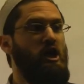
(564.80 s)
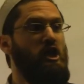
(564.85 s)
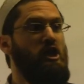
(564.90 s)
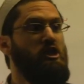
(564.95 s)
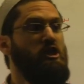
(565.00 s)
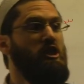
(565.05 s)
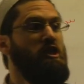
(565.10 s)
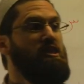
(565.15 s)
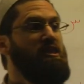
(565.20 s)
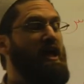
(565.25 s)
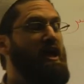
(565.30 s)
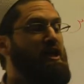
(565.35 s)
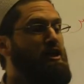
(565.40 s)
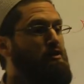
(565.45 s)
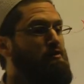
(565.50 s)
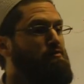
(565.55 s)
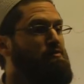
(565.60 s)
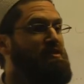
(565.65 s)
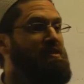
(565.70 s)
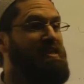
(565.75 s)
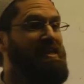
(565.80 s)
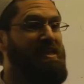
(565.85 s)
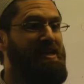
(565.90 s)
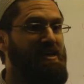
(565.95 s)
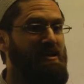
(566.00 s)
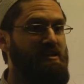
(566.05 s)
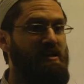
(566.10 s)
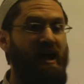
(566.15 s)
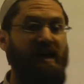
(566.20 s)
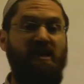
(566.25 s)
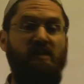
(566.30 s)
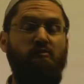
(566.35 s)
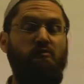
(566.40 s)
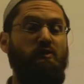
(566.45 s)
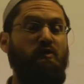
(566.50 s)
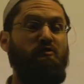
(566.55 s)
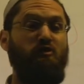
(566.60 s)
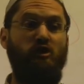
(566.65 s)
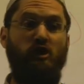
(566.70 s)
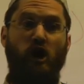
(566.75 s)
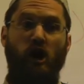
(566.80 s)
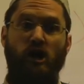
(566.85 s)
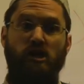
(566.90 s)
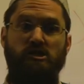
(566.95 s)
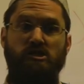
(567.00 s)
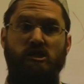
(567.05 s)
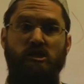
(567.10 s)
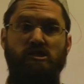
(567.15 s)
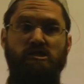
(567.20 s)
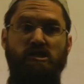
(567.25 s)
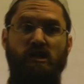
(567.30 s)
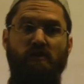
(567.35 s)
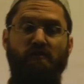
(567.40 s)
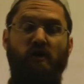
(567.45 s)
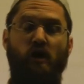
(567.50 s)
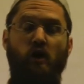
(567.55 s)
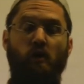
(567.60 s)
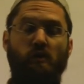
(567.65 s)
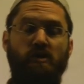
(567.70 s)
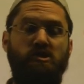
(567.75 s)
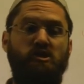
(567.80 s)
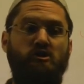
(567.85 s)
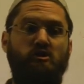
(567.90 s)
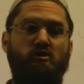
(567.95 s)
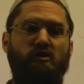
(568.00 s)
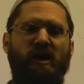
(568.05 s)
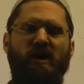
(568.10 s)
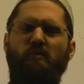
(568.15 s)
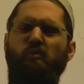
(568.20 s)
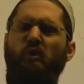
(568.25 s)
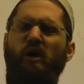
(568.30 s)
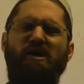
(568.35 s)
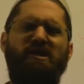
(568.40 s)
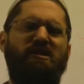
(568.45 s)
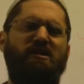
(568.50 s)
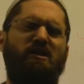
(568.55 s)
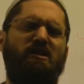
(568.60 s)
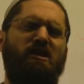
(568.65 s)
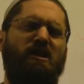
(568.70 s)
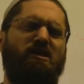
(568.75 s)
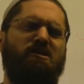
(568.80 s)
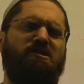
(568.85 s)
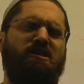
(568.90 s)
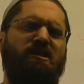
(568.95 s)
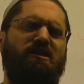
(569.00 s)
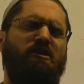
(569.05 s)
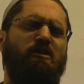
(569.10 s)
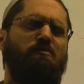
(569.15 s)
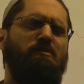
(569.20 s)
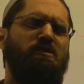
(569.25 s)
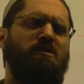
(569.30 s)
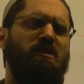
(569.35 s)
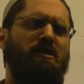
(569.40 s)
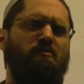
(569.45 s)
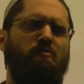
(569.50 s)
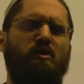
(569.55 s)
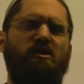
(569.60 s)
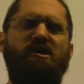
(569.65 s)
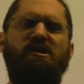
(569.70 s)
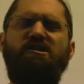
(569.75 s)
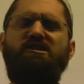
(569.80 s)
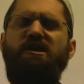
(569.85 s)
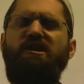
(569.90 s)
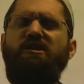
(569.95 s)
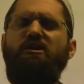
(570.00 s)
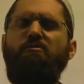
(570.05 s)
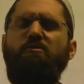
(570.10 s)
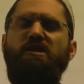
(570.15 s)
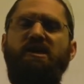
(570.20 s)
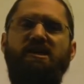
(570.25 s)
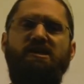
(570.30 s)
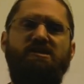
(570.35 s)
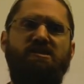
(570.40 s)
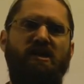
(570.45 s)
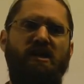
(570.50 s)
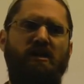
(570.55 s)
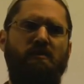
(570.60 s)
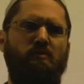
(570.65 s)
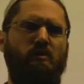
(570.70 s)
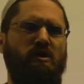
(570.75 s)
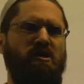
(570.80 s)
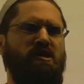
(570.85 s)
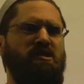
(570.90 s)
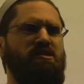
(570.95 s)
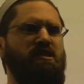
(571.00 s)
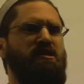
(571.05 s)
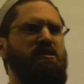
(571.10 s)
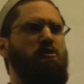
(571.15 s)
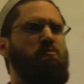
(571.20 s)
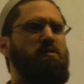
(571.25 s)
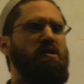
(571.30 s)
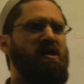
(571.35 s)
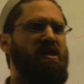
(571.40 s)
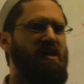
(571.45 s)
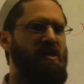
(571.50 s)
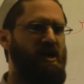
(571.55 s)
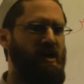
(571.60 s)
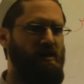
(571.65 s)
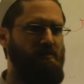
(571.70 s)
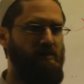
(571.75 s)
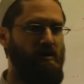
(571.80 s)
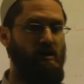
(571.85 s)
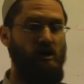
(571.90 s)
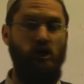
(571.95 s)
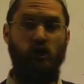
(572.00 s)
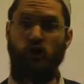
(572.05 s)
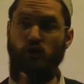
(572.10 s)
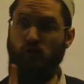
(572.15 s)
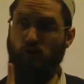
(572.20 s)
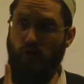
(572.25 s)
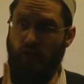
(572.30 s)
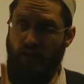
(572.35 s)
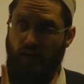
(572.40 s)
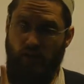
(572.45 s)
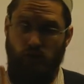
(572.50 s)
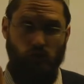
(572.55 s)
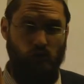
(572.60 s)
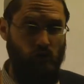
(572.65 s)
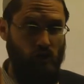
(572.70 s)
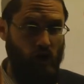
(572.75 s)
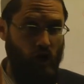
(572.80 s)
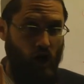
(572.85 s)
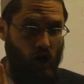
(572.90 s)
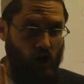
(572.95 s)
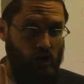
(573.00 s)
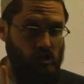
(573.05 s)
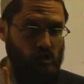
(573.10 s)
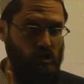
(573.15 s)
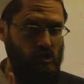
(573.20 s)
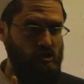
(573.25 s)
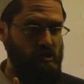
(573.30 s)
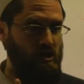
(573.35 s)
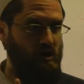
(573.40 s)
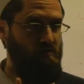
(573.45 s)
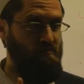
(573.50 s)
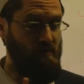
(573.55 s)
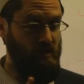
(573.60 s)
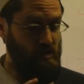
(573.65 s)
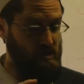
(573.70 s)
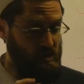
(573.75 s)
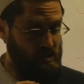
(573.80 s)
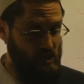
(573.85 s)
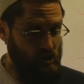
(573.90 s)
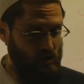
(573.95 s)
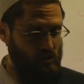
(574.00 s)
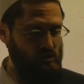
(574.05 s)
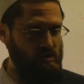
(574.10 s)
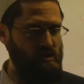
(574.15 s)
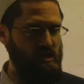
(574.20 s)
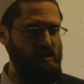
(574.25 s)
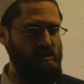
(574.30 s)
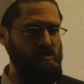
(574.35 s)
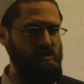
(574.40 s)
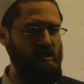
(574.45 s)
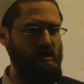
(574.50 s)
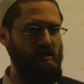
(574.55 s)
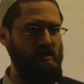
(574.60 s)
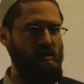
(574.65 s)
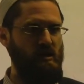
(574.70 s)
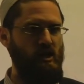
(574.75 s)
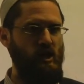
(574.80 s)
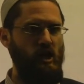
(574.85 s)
The day of Deen, and we've got to ask ourselves, always in the Quran, why did Allah say Yawm al-Deen? Why didn't He say Yawm al-Hisab? Why didn't He say Yawm al-Qiyamah? You've got to ask yourself because there's a context there.